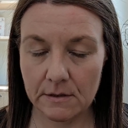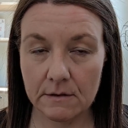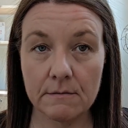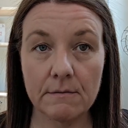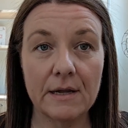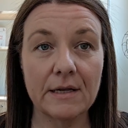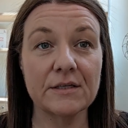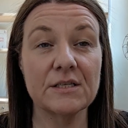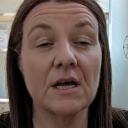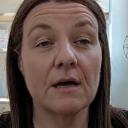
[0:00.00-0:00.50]

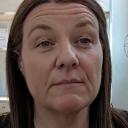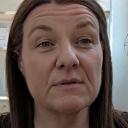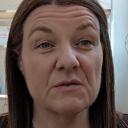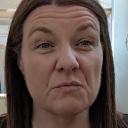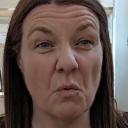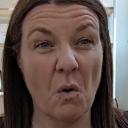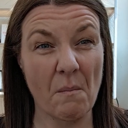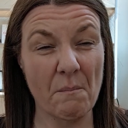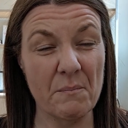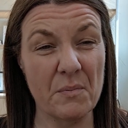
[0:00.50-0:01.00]
In terms of
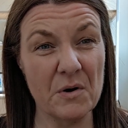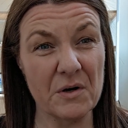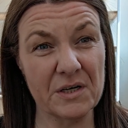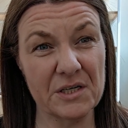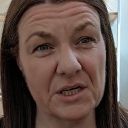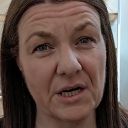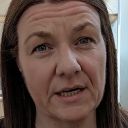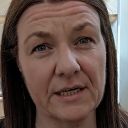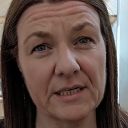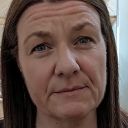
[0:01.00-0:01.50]
what book
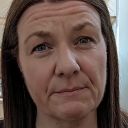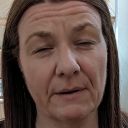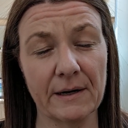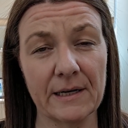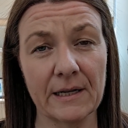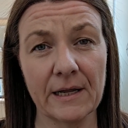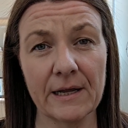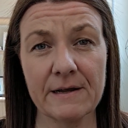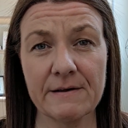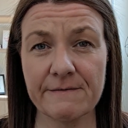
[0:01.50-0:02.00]
changed my
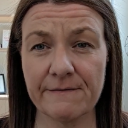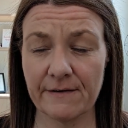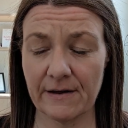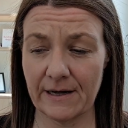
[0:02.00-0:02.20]
life